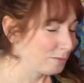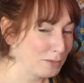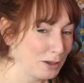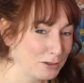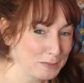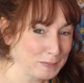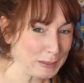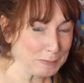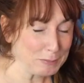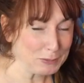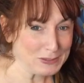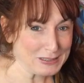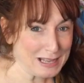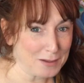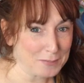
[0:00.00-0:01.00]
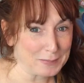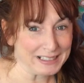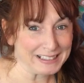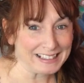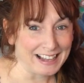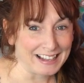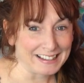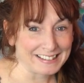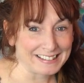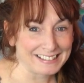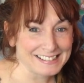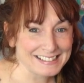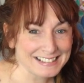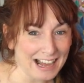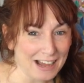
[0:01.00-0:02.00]
Most people tell me that
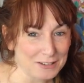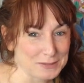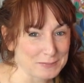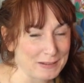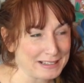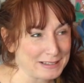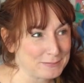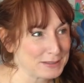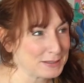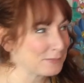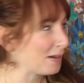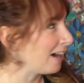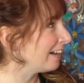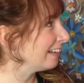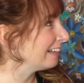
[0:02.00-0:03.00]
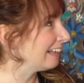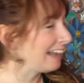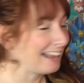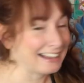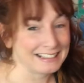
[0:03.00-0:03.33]
these cows make them smile,